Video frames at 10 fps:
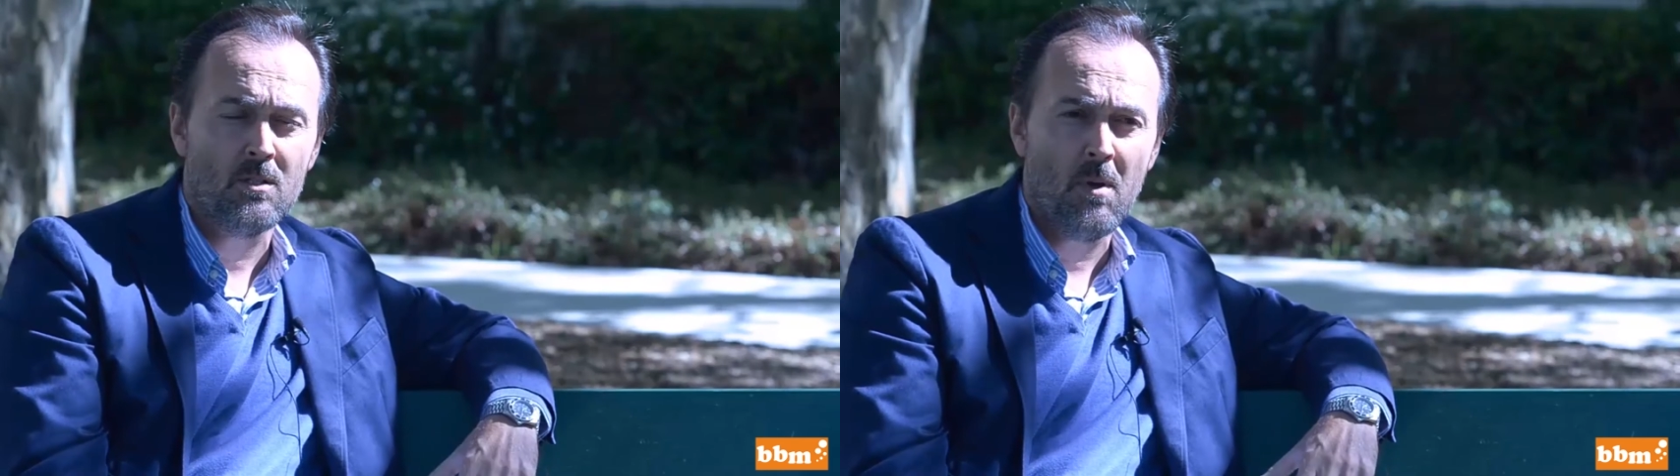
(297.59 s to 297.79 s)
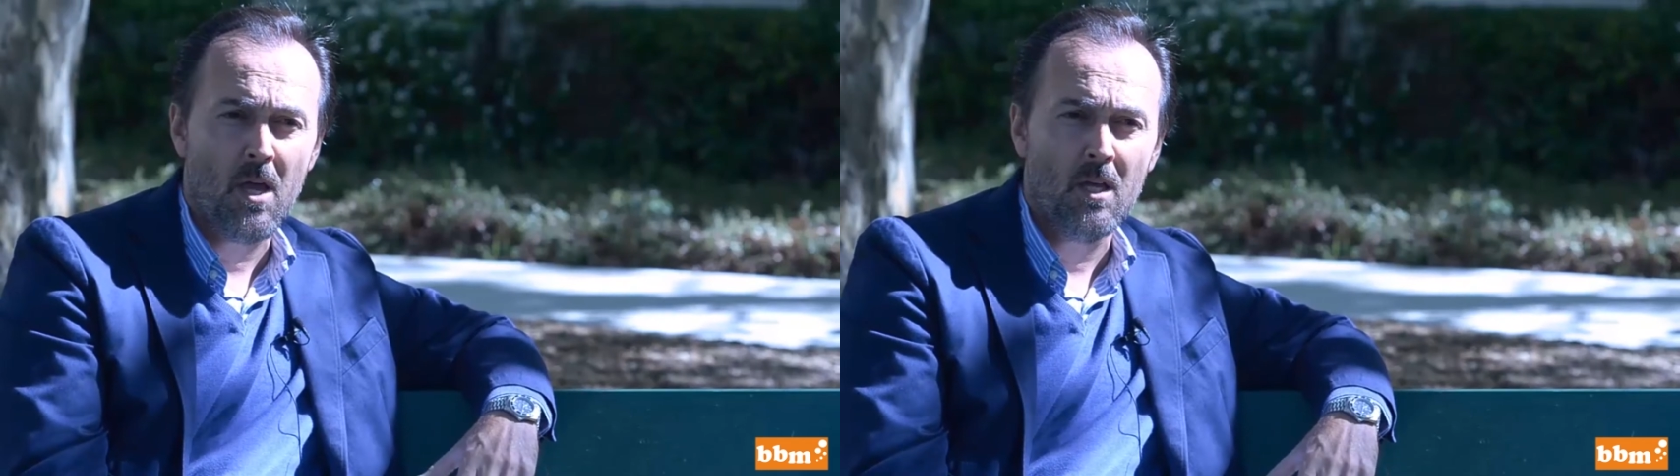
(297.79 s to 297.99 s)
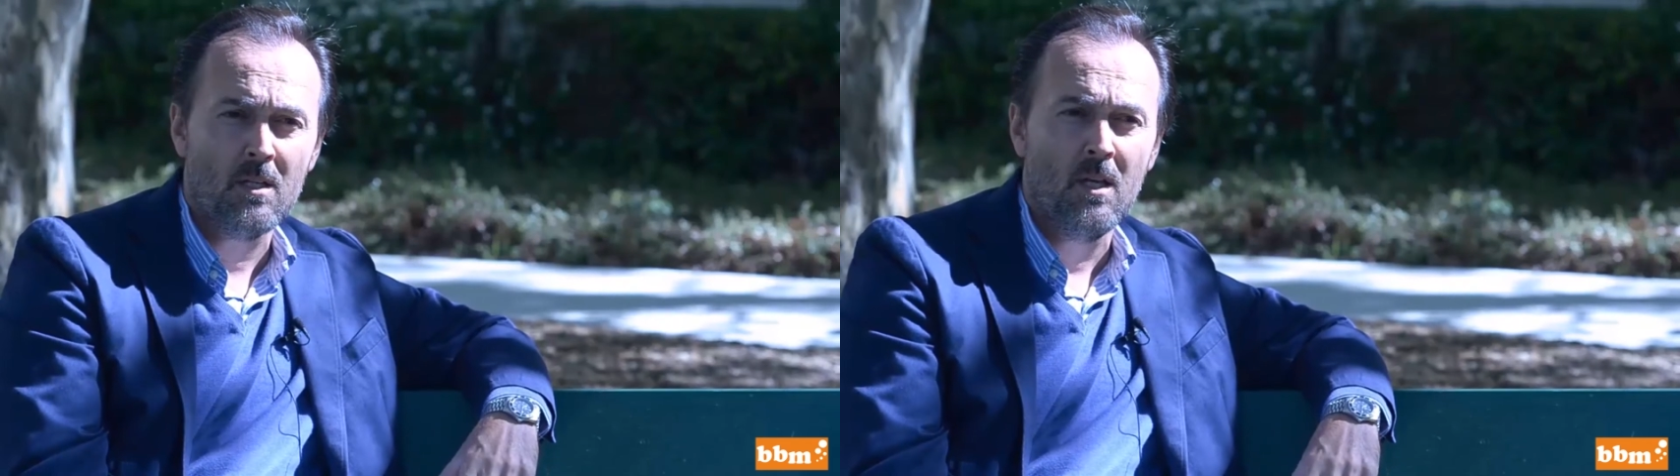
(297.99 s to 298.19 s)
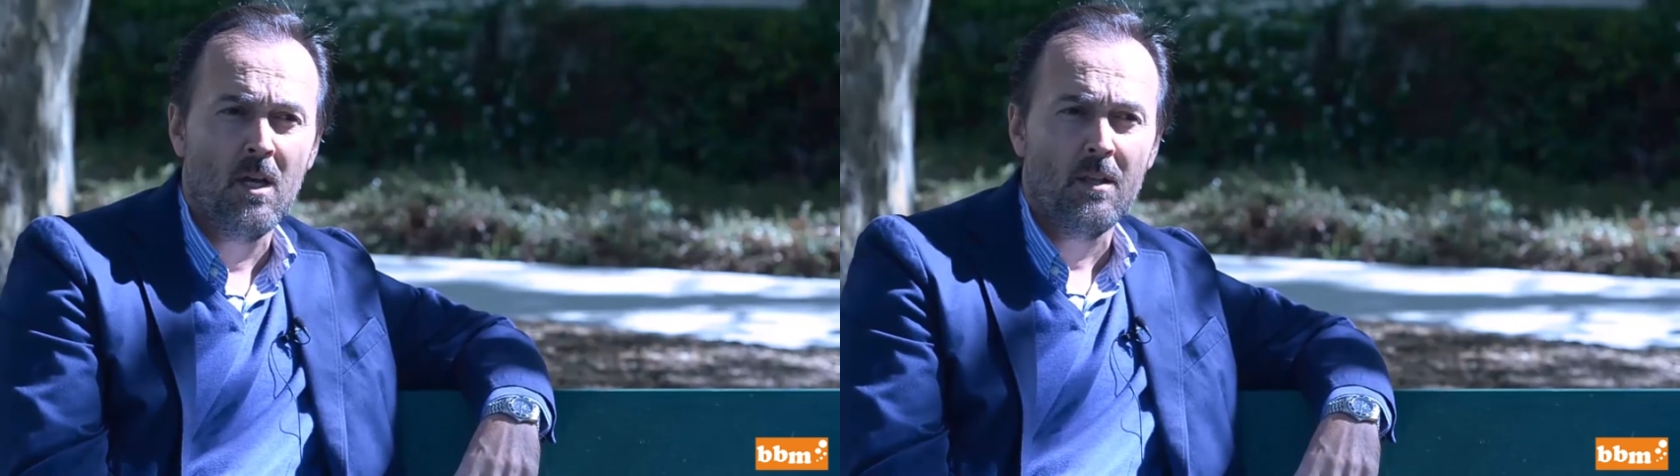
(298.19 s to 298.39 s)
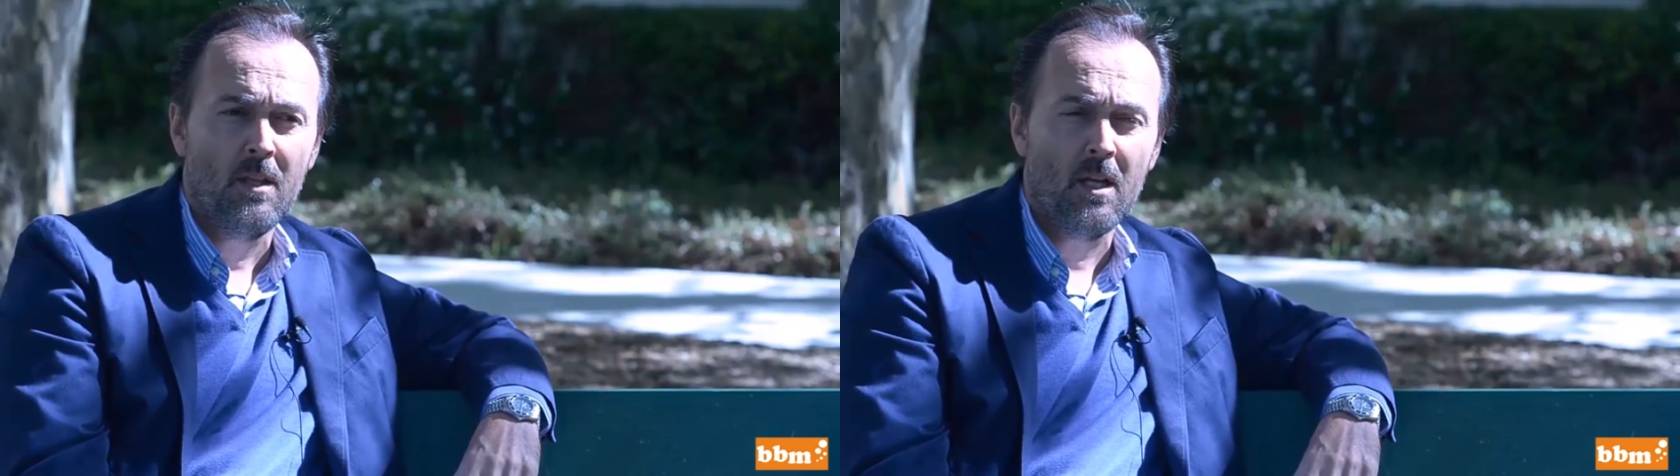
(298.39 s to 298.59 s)
has made
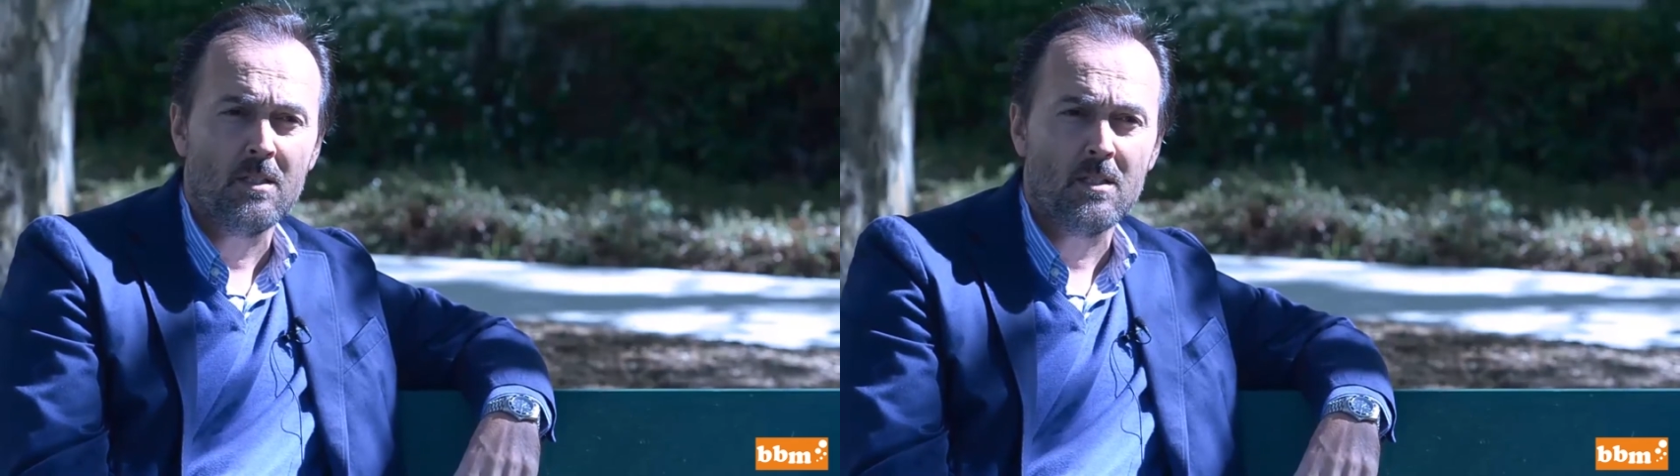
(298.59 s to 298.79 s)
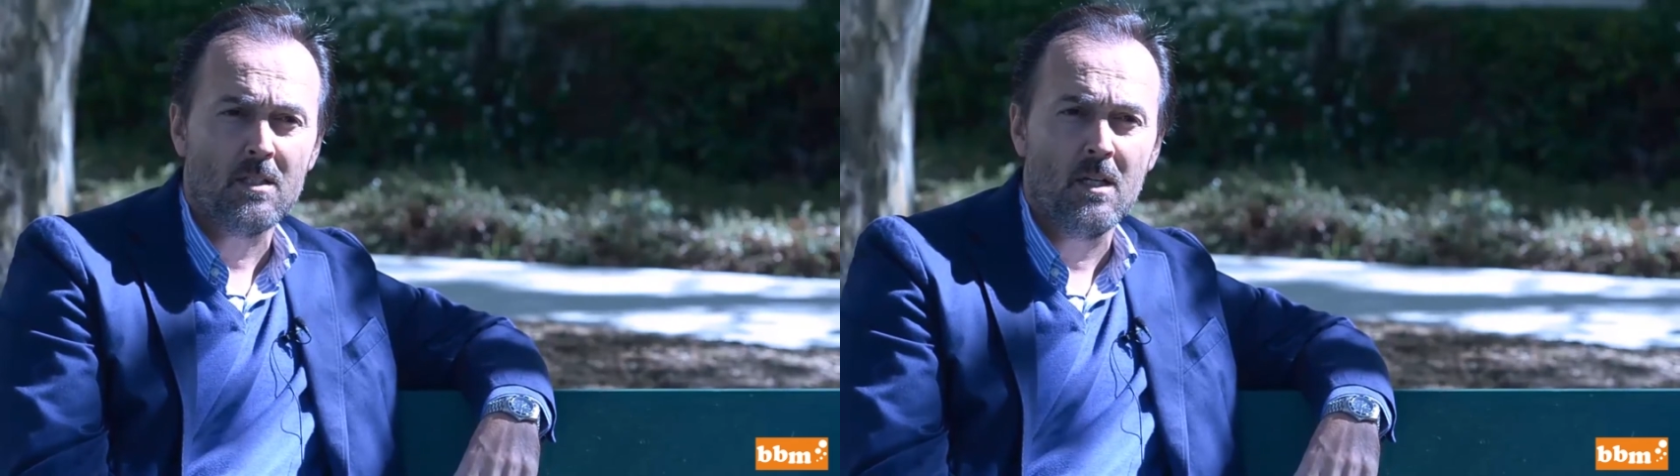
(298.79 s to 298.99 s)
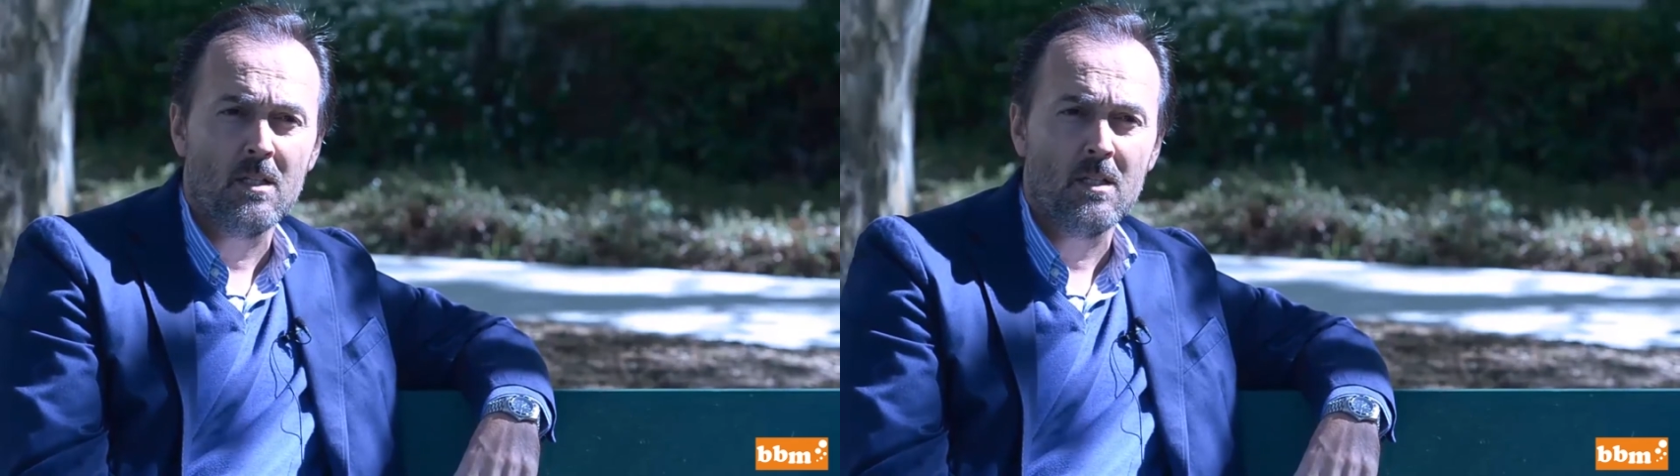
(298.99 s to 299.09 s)
that